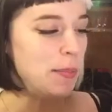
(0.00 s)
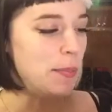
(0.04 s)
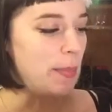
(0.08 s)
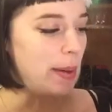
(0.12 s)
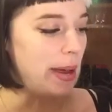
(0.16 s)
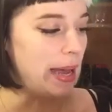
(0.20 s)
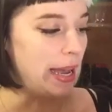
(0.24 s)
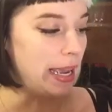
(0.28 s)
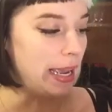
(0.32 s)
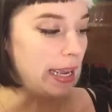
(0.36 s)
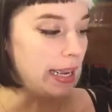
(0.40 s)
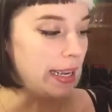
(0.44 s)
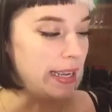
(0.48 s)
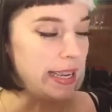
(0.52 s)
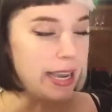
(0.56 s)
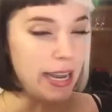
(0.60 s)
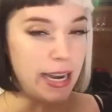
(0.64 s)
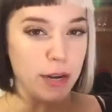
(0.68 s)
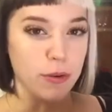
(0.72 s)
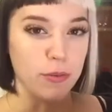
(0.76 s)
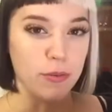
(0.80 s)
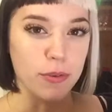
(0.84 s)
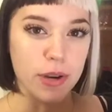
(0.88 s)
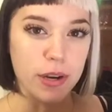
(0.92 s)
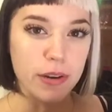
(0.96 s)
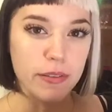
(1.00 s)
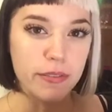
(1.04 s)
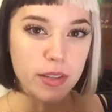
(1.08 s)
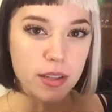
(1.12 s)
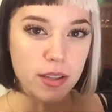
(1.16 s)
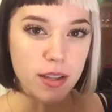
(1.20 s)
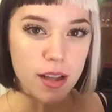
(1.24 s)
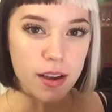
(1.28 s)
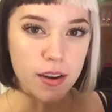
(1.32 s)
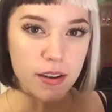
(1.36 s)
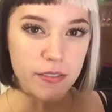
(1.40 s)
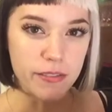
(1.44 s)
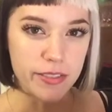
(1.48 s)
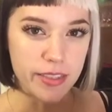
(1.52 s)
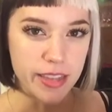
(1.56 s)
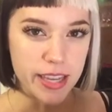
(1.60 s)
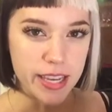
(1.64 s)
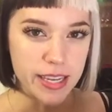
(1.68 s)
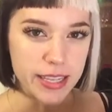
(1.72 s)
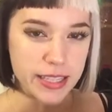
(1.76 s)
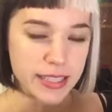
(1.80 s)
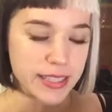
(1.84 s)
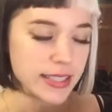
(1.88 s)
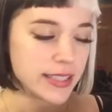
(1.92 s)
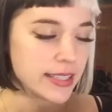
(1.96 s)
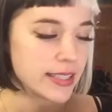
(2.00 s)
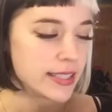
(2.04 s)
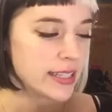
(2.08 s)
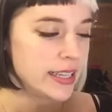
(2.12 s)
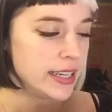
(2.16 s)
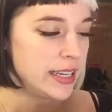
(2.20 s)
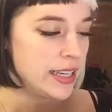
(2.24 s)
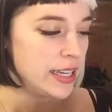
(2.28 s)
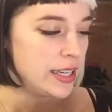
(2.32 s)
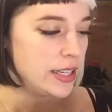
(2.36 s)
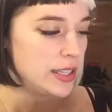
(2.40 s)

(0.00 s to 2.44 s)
by getting rid of a lot of things.